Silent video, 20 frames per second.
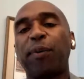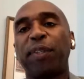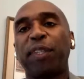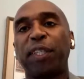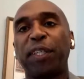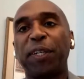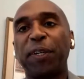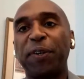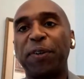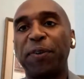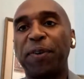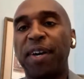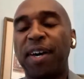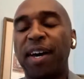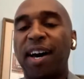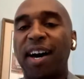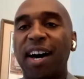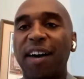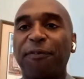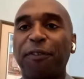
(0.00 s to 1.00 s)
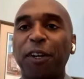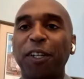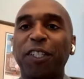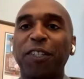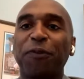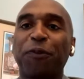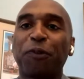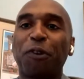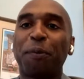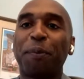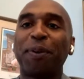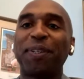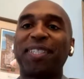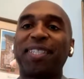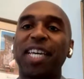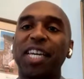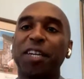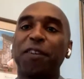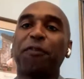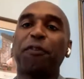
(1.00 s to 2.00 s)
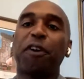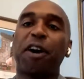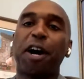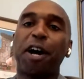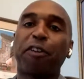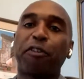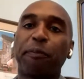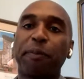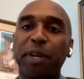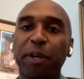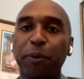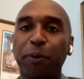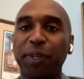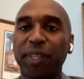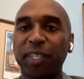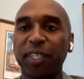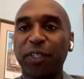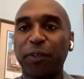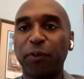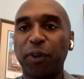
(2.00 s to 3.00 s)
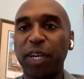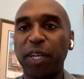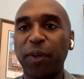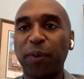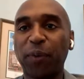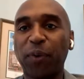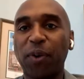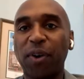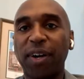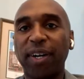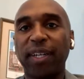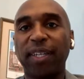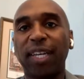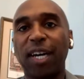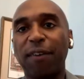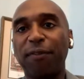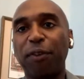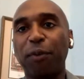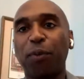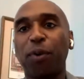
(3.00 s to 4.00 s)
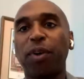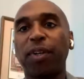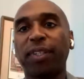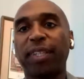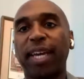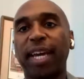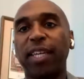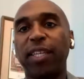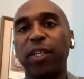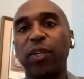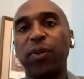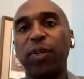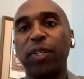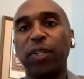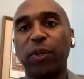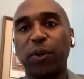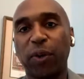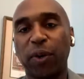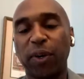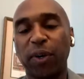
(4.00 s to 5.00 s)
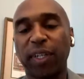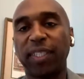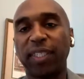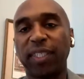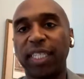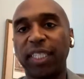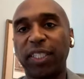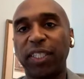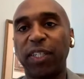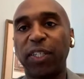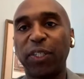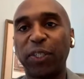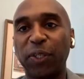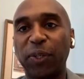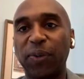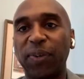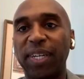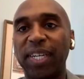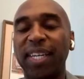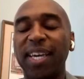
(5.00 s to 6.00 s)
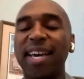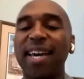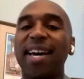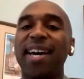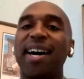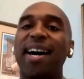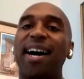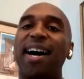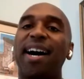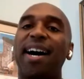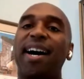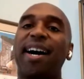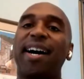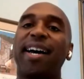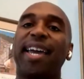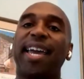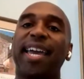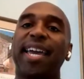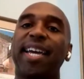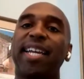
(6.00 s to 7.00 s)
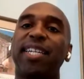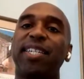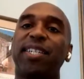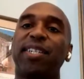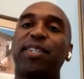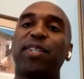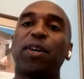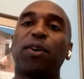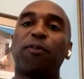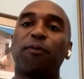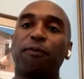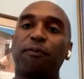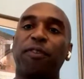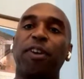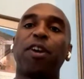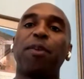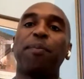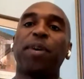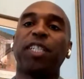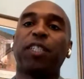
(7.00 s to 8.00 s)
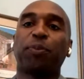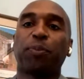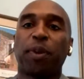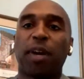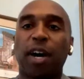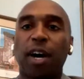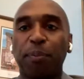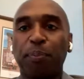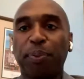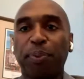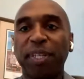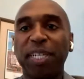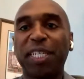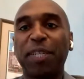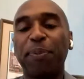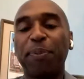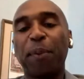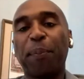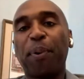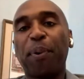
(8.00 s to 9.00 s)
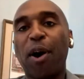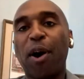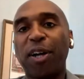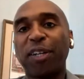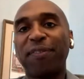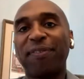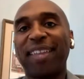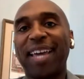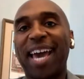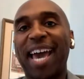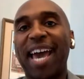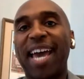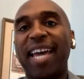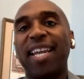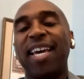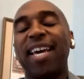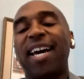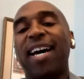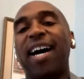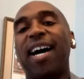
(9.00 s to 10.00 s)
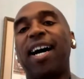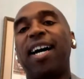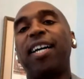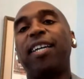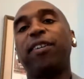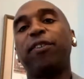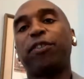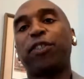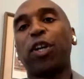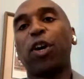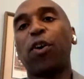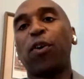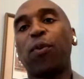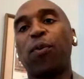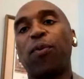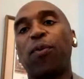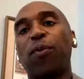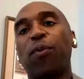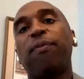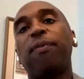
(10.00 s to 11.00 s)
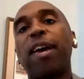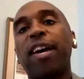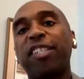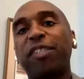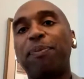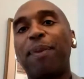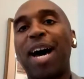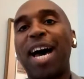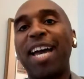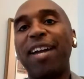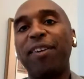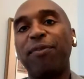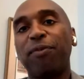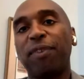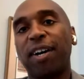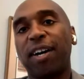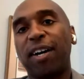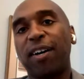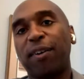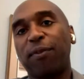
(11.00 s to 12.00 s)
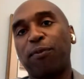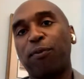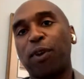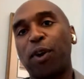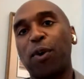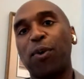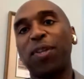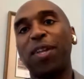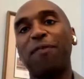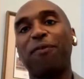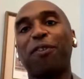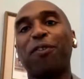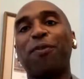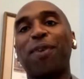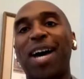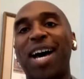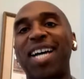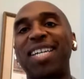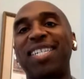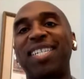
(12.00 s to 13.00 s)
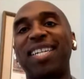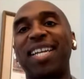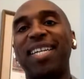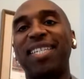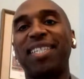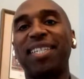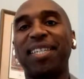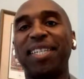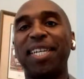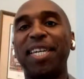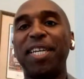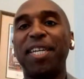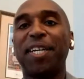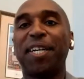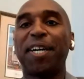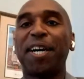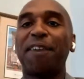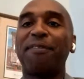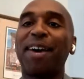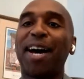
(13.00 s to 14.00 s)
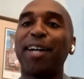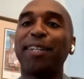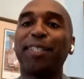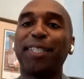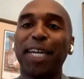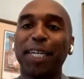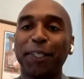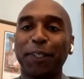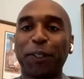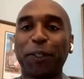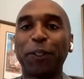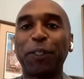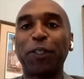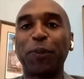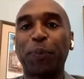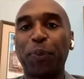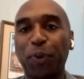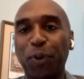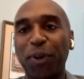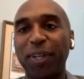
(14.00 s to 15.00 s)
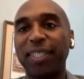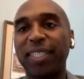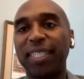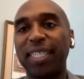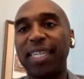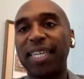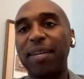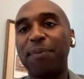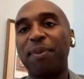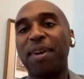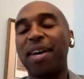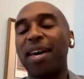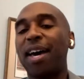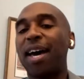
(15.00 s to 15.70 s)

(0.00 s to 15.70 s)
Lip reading: with you. First and foremost, thank you for honoring me with this great award. Love the work that you and your organization are doing. And so very much pleased to be a part of that. So as my role in Verizon as the leader of our technical support team,